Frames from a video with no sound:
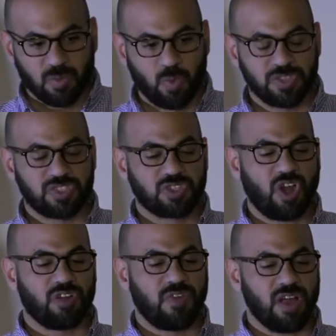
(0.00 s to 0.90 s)
was
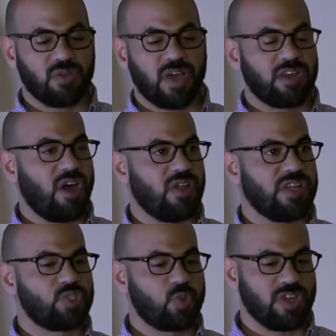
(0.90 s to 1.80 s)
Carvalho et al.
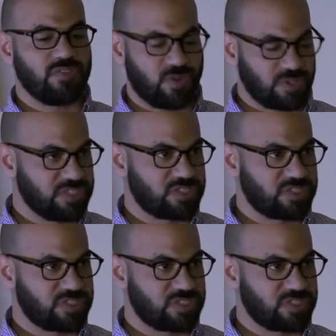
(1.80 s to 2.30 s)
In 2014.